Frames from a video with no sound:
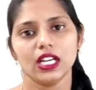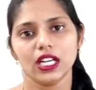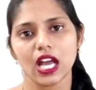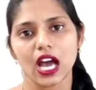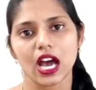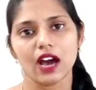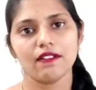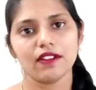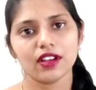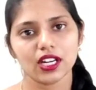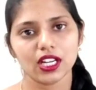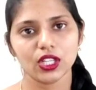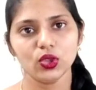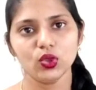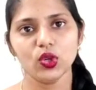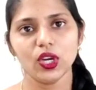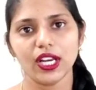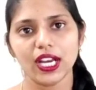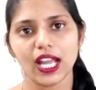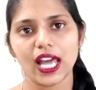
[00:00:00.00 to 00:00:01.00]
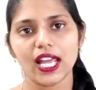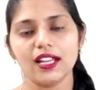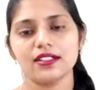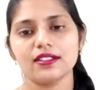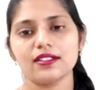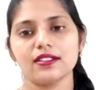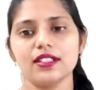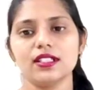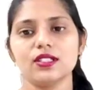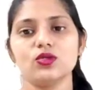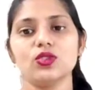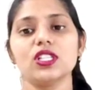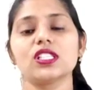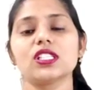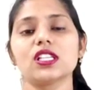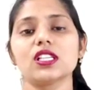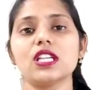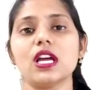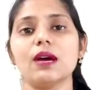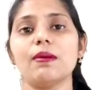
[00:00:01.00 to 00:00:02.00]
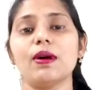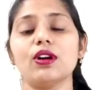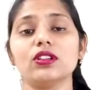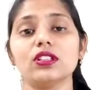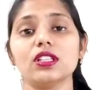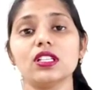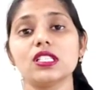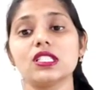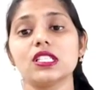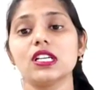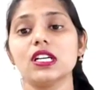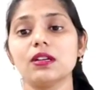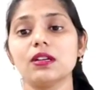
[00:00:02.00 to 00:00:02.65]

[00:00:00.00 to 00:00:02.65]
in our hindu analysis we discussed about this